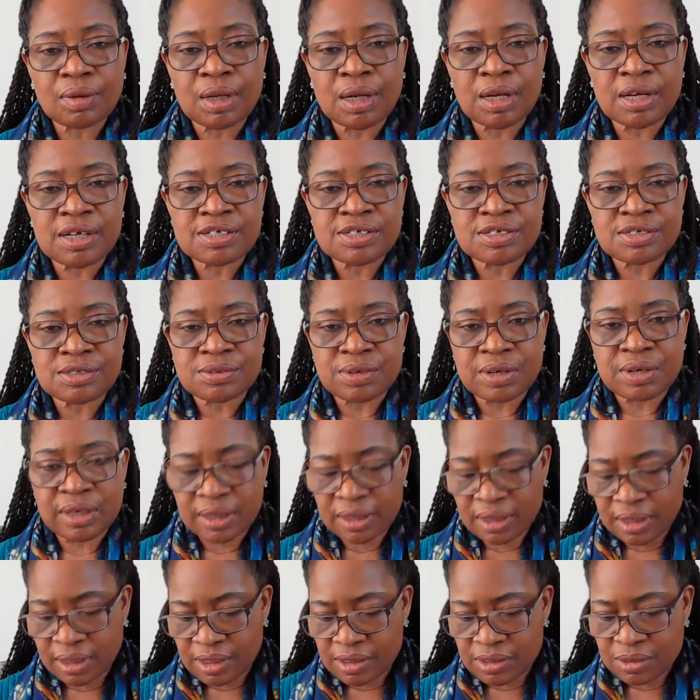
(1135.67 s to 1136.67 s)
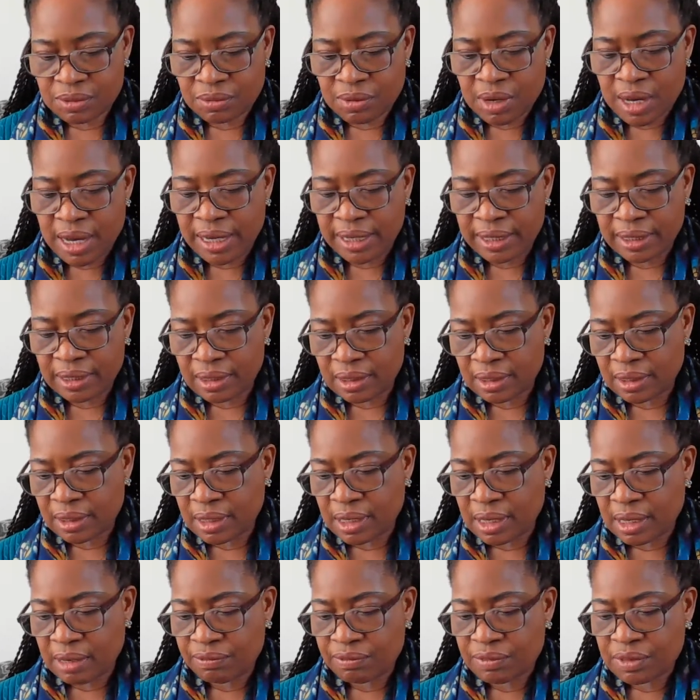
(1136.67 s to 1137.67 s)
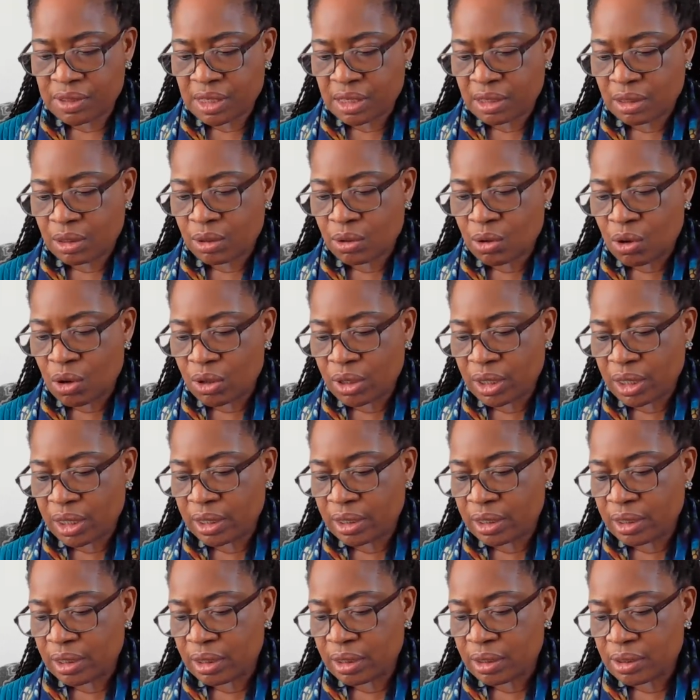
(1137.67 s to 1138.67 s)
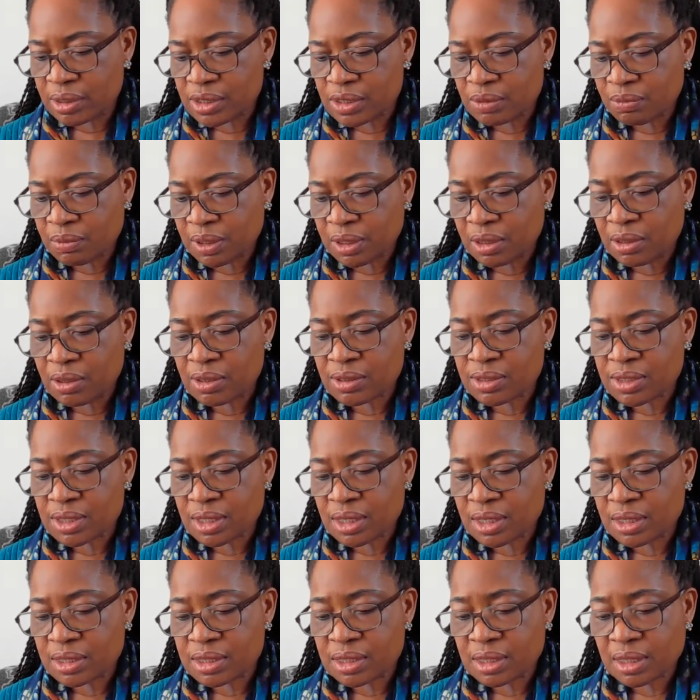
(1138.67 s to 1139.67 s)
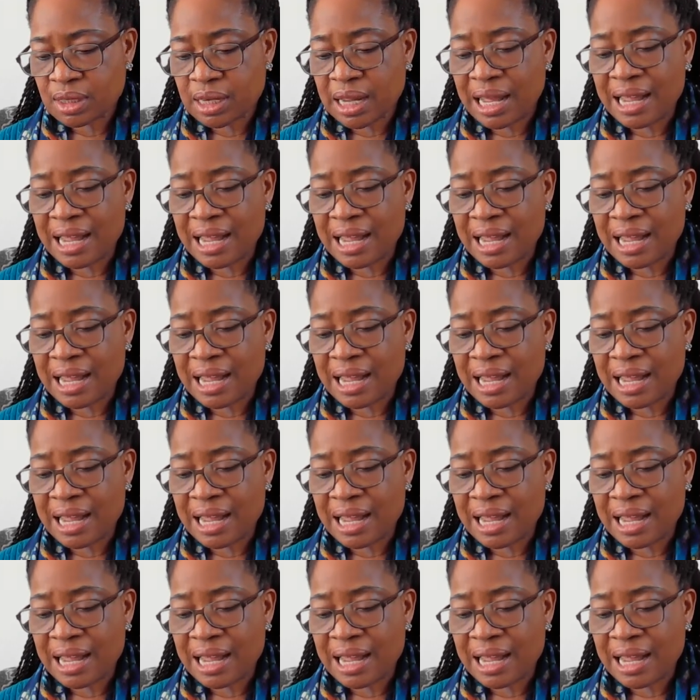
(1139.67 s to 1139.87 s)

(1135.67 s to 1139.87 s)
Ezra is right after Chronicles, because it's a